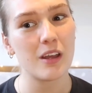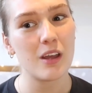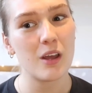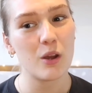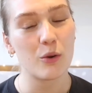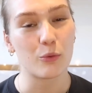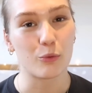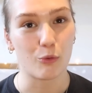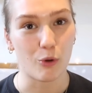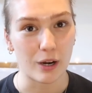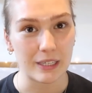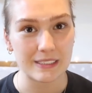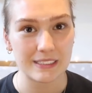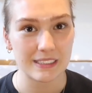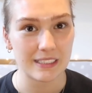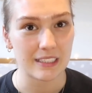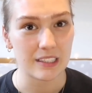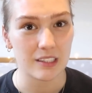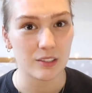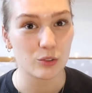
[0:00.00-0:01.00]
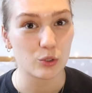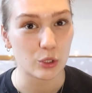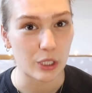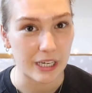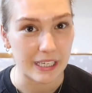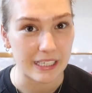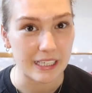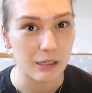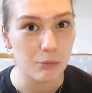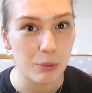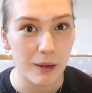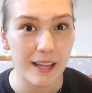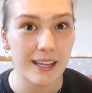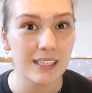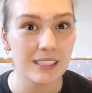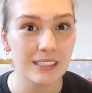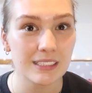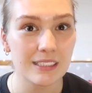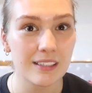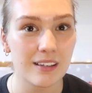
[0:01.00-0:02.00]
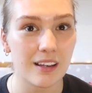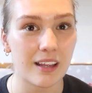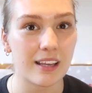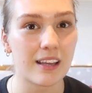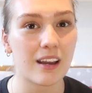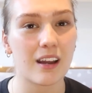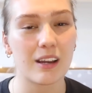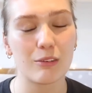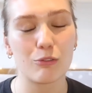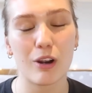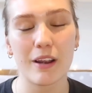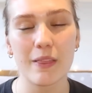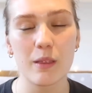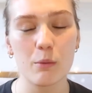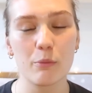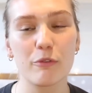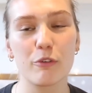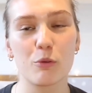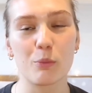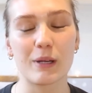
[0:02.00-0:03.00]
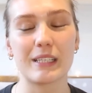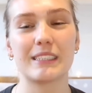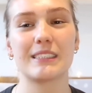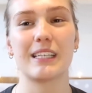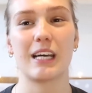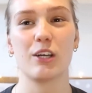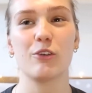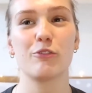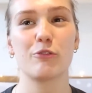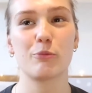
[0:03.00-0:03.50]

writing training plans like I write them for myself